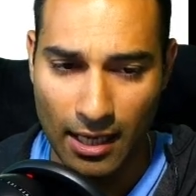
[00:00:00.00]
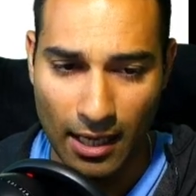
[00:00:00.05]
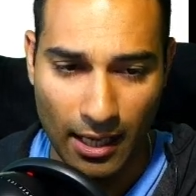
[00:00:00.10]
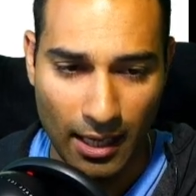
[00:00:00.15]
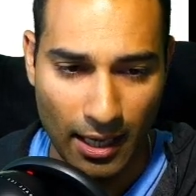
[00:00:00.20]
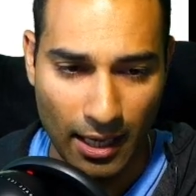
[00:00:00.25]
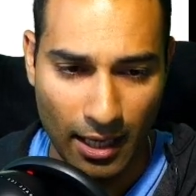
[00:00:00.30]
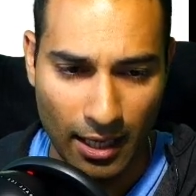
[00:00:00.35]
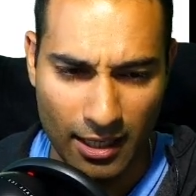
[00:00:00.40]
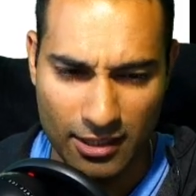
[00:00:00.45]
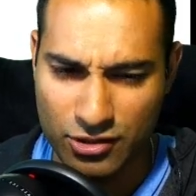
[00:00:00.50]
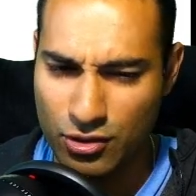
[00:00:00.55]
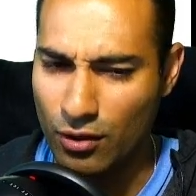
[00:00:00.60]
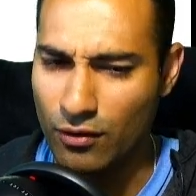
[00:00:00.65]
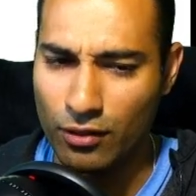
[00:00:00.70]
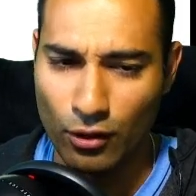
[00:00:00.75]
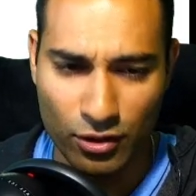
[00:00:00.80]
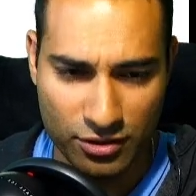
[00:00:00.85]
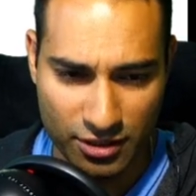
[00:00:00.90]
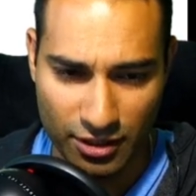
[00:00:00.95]
Uh, it's got
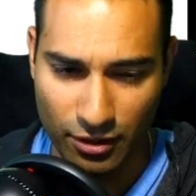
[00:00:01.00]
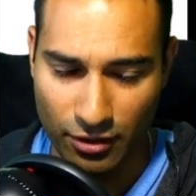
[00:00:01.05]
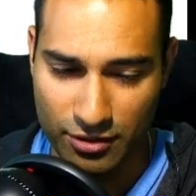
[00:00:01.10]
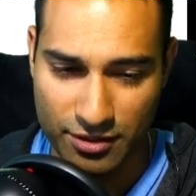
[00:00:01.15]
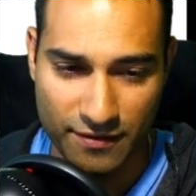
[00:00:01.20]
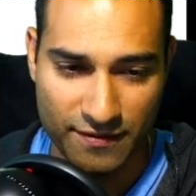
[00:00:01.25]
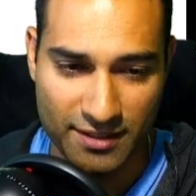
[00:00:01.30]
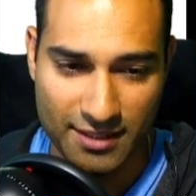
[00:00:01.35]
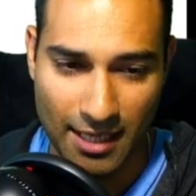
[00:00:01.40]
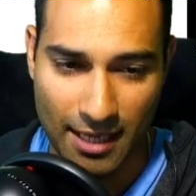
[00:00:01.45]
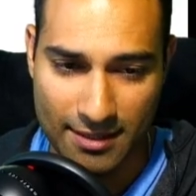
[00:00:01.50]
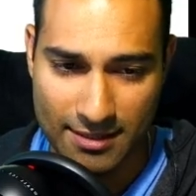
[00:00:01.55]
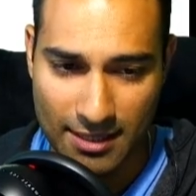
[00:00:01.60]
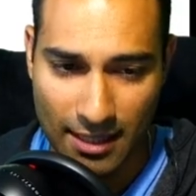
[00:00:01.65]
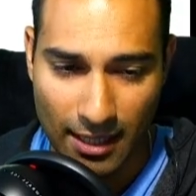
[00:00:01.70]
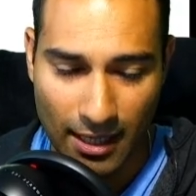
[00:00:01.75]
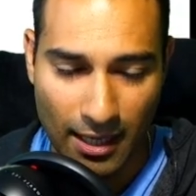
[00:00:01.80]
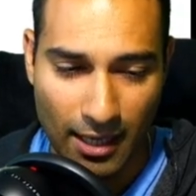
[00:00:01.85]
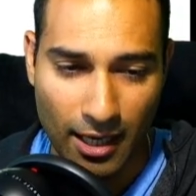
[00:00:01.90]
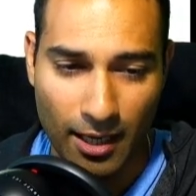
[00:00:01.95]
lots and lots of stats
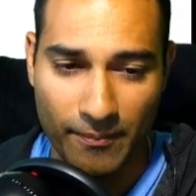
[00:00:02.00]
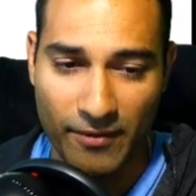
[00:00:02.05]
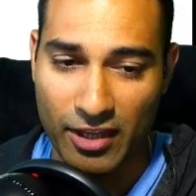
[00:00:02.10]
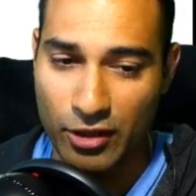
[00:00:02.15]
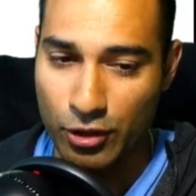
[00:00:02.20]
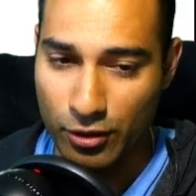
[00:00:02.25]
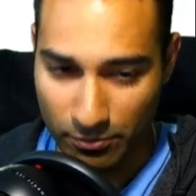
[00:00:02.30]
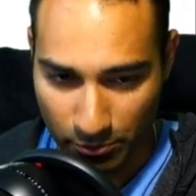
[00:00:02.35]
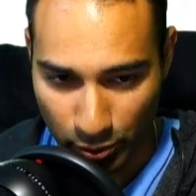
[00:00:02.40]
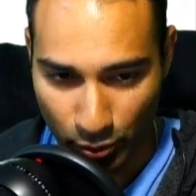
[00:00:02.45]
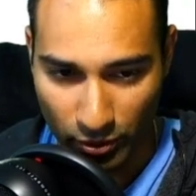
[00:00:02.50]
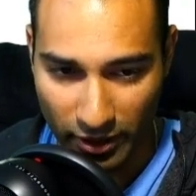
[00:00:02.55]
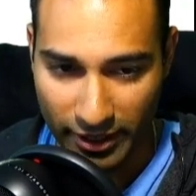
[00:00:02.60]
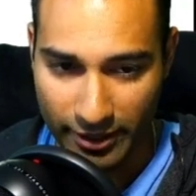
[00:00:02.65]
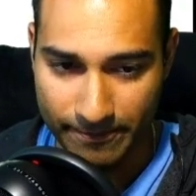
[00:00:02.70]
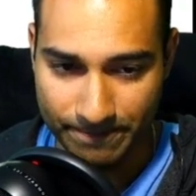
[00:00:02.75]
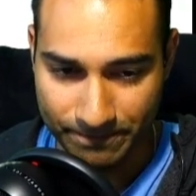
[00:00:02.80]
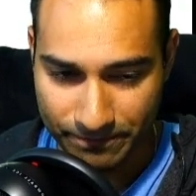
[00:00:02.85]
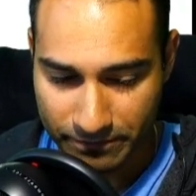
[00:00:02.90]
um, that you can pull in